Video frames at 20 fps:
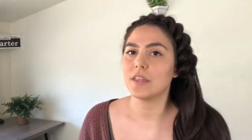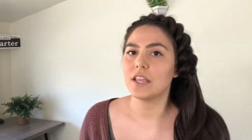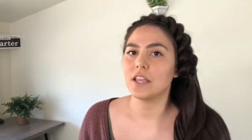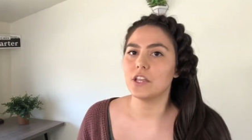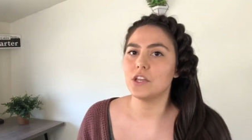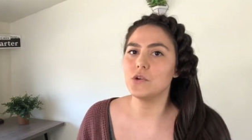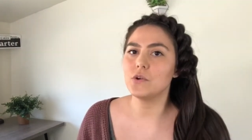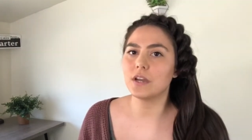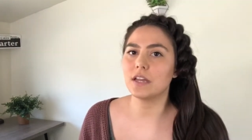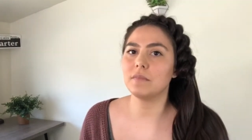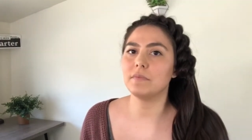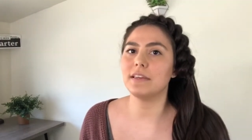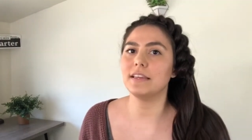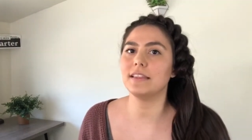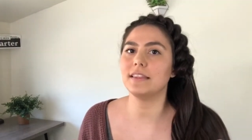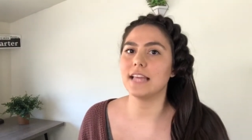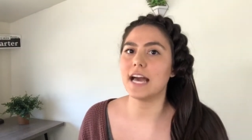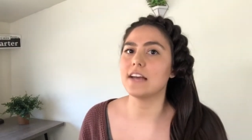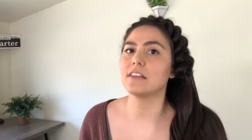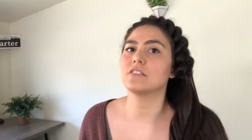You can be
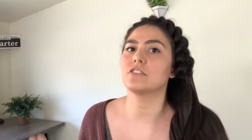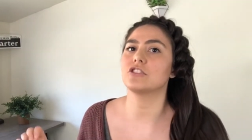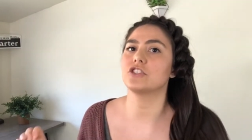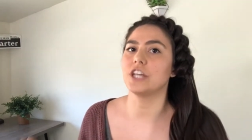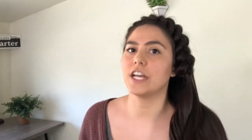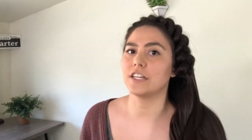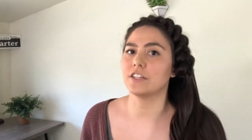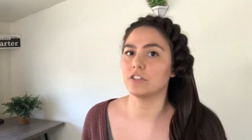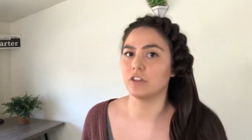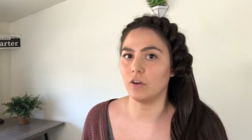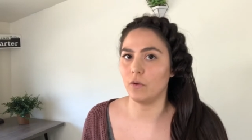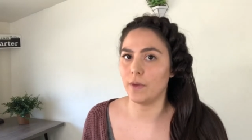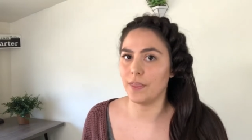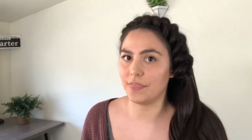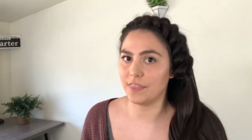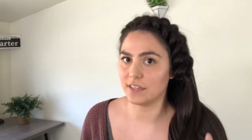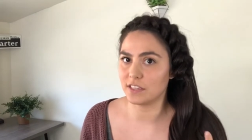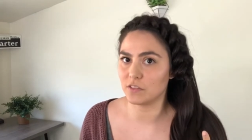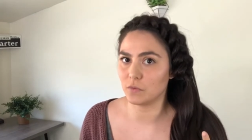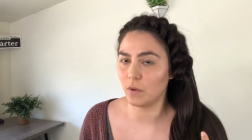less gentle with
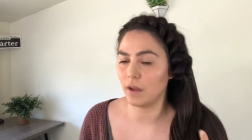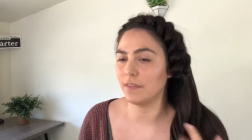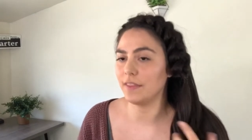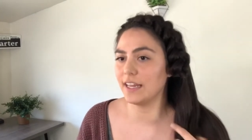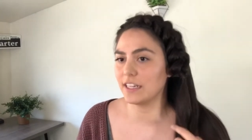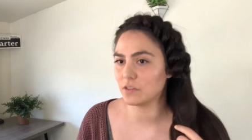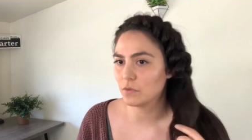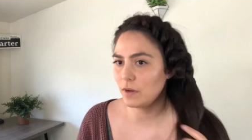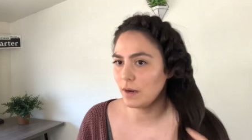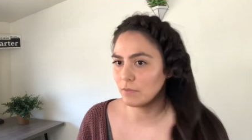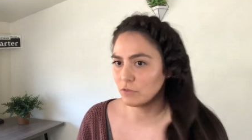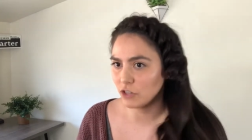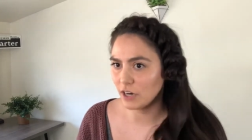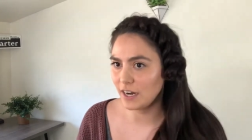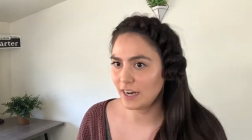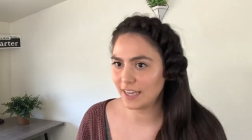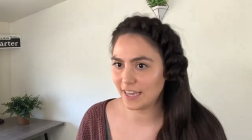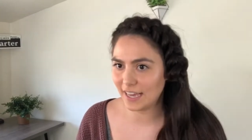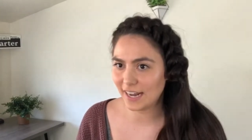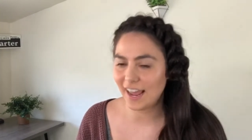this one. That's what I'm trying
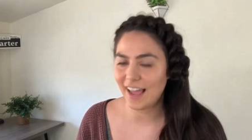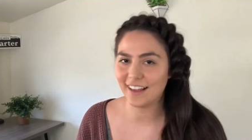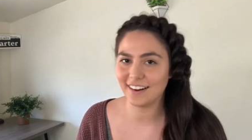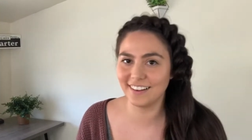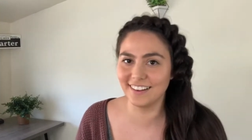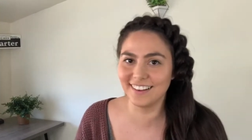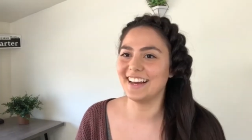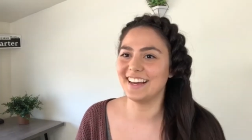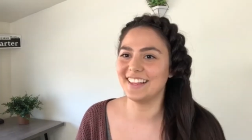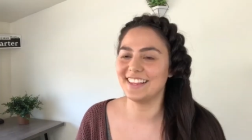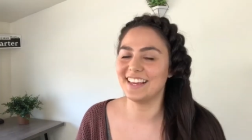to get at.